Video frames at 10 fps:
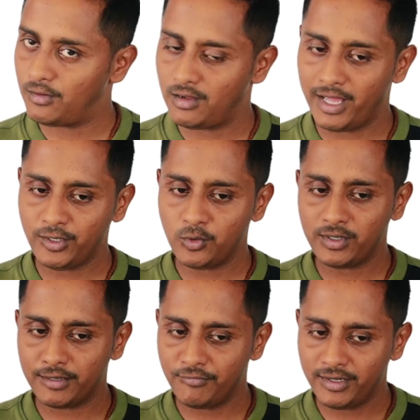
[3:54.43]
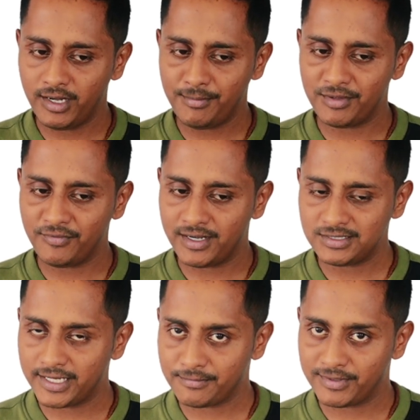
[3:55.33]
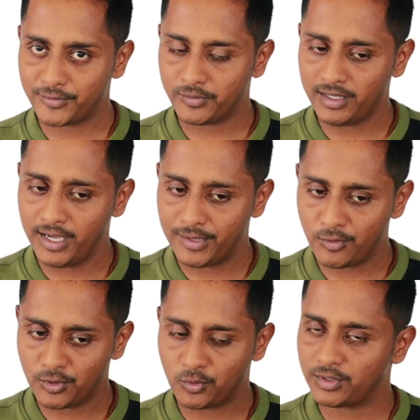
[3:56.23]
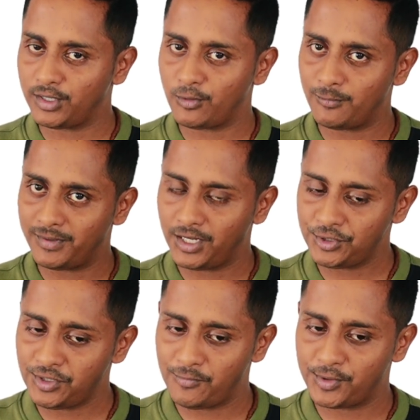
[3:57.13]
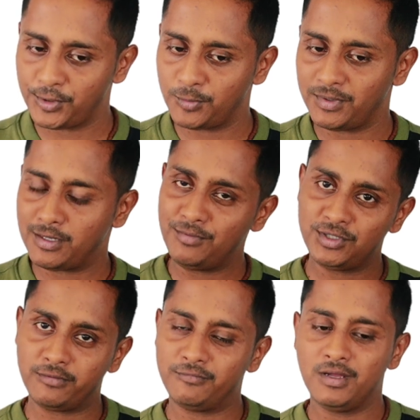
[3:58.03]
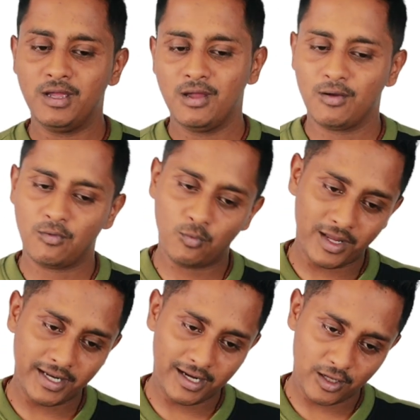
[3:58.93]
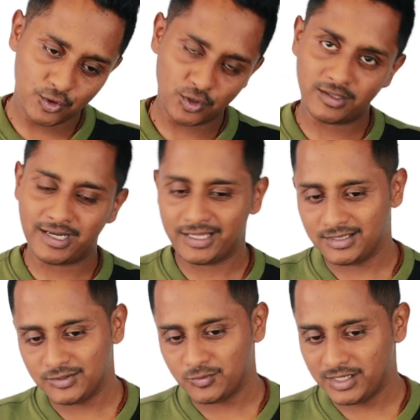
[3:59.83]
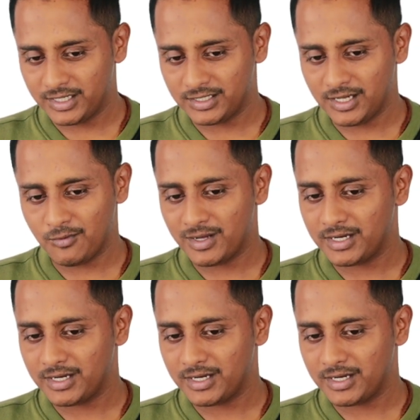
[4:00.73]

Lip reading: I cook every day. My friends like my cooking. I won cooking competition. I wanted to become chef. One idea shot like this. One idea.